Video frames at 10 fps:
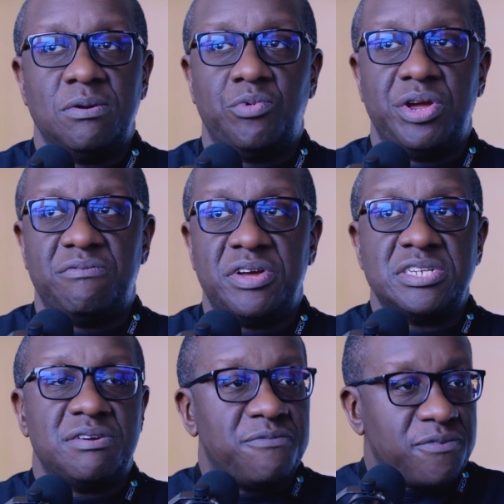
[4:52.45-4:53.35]
We
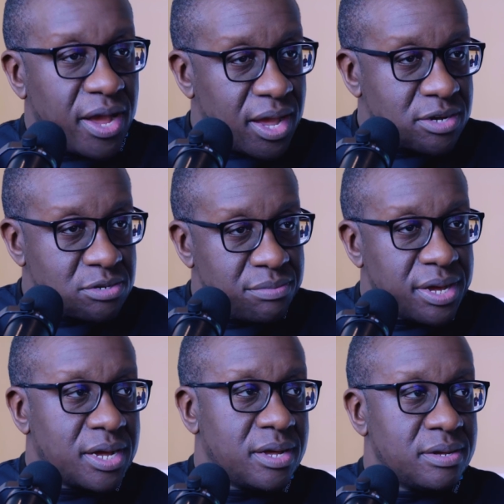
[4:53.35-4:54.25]
invented fire to
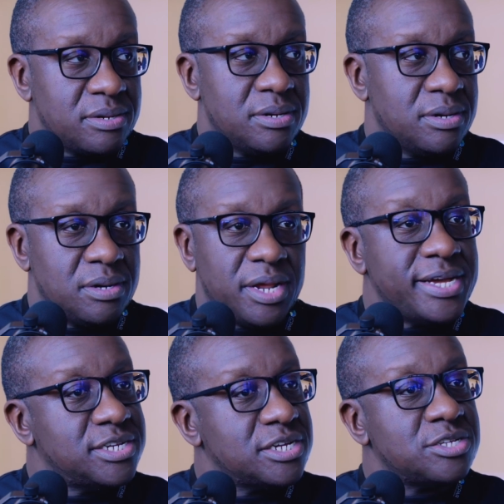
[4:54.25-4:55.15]
make
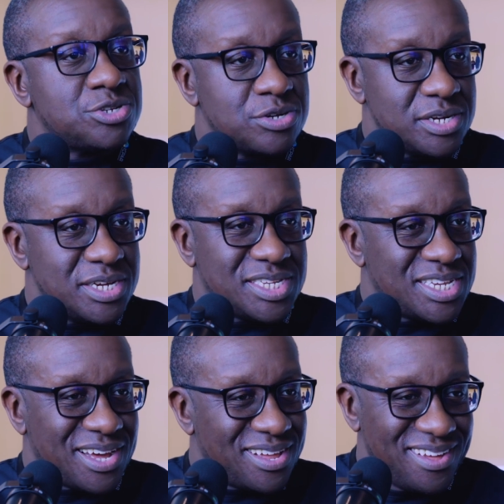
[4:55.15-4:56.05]
digestion
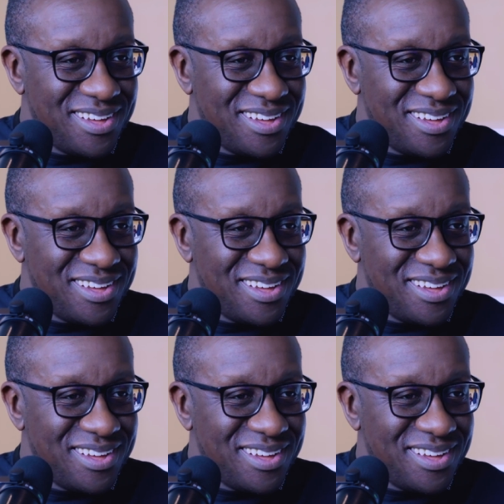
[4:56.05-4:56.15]
easier,